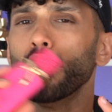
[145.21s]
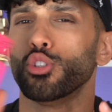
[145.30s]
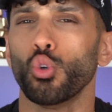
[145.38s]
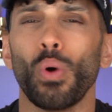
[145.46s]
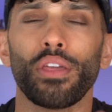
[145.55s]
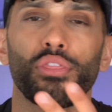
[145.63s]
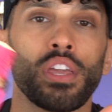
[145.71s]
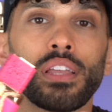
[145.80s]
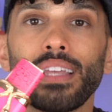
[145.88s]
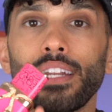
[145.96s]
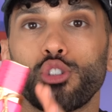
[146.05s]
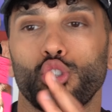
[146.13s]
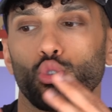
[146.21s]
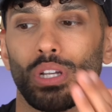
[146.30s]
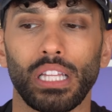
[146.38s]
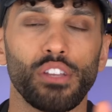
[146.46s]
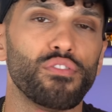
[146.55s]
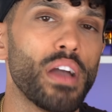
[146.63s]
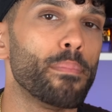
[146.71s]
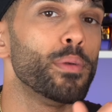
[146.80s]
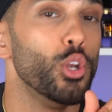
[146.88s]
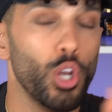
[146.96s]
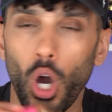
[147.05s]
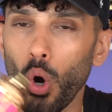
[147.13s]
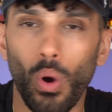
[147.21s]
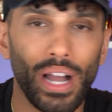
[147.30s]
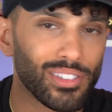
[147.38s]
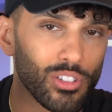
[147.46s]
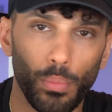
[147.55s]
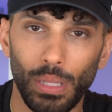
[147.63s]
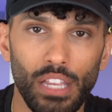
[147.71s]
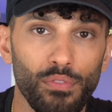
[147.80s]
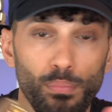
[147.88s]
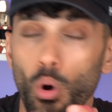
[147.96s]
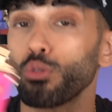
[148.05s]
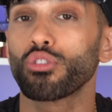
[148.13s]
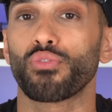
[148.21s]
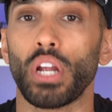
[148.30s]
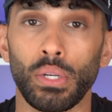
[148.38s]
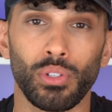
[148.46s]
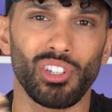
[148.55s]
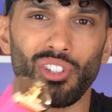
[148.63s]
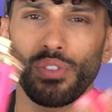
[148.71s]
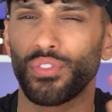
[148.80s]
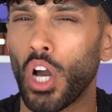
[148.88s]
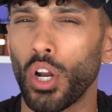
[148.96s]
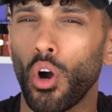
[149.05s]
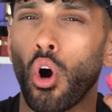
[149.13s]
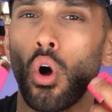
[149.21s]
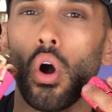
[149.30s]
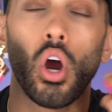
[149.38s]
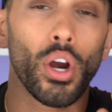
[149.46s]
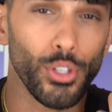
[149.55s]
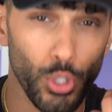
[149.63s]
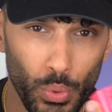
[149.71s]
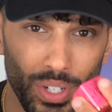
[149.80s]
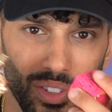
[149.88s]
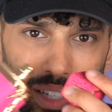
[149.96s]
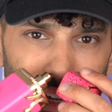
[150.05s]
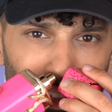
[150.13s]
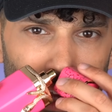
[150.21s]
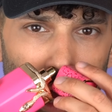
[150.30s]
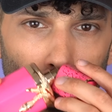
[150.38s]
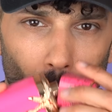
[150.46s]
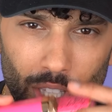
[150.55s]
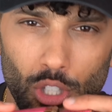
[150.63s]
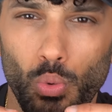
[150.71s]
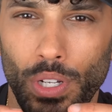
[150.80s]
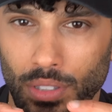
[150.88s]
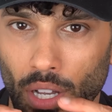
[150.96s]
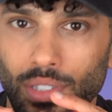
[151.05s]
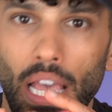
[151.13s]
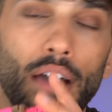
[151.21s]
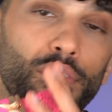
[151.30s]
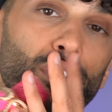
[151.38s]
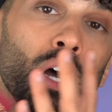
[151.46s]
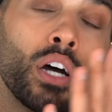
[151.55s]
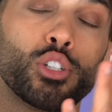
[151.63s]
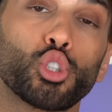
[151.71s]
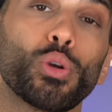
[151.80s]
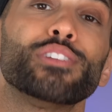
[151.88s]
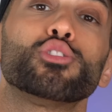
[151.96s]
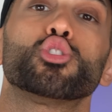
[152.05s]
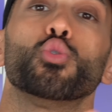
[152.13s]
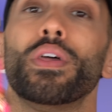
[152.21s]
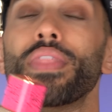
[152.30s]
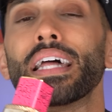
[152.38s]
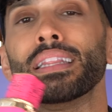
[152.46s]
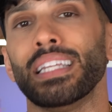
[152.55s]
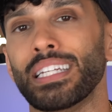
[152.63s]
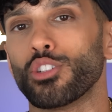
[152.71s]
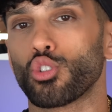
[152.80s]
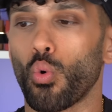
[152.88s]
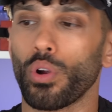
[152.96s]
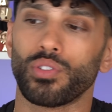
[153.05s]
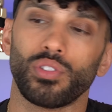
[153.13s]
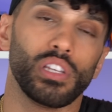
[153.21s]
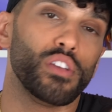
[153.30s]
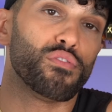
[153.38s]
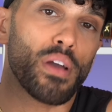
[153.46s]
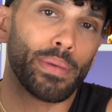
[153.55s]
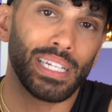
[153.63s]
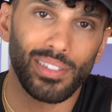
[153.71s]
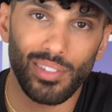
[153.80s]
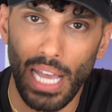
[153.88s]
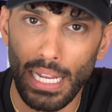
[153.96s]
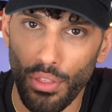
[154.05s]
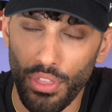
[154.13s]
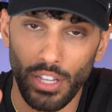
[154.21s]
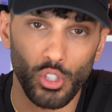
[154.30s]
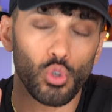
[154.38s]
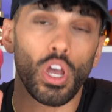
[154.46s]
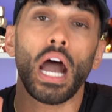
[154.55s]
Do I think that it's strictly femme? No, I still believe most fragrances, if not all, are unisex, but this one does have traits to it that lean it towards the feminine side of things.